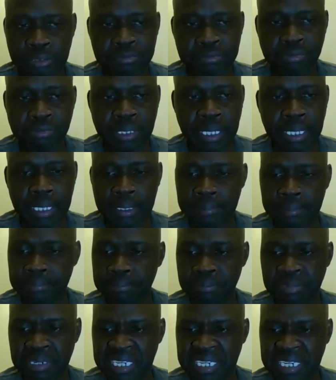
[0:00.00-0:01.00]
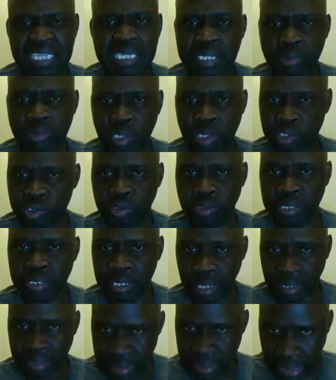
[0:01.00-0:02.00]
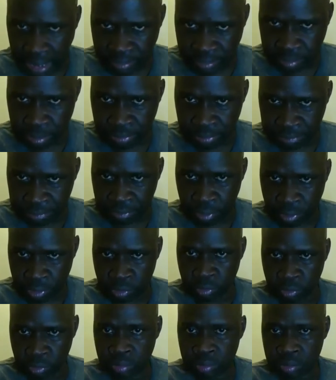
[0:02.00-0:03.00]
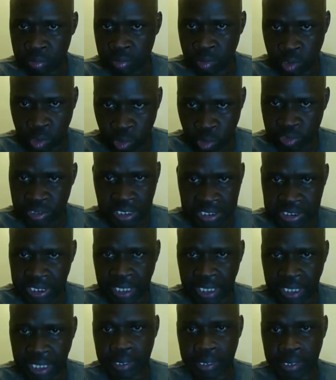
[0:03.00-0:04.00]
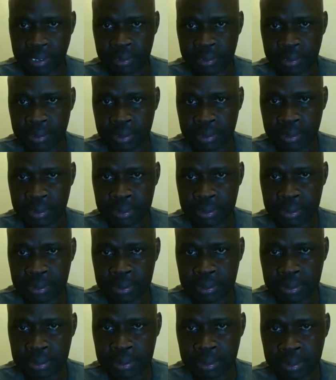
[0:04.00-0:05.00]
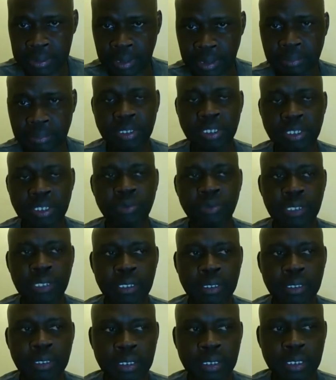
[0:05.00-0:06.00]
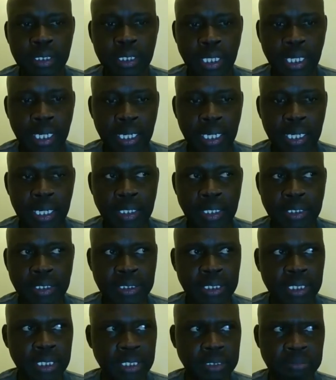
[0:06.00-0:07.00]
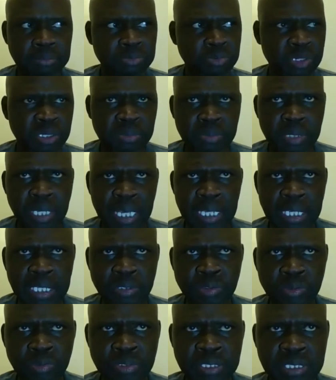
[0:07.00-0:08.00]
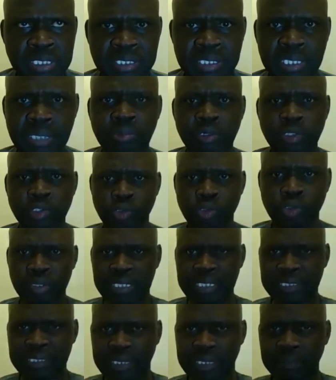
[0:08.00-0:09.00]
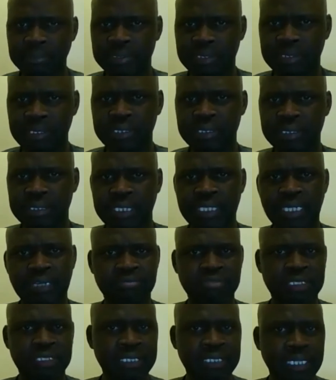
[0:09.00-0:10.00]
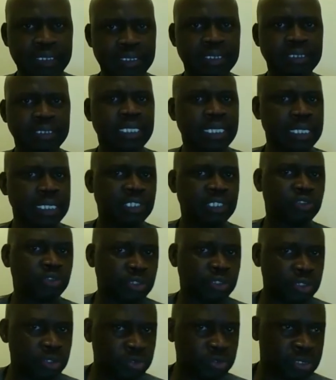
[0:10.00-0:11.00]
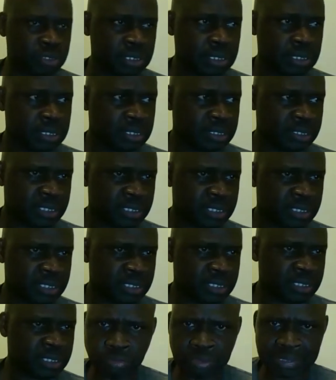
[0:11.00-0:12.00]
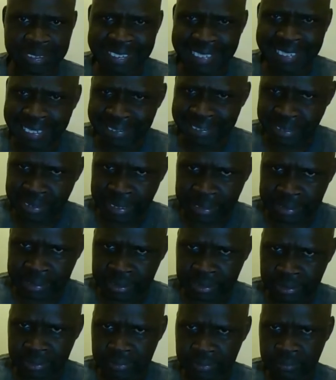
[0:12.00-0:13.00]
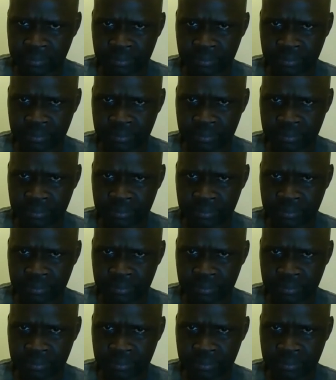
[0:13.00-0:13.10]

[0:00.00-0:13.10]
if we are really questioning ourselves before you launch a channel. Somebody will see someone talking something, then after that, they'll introduce some sort of real estate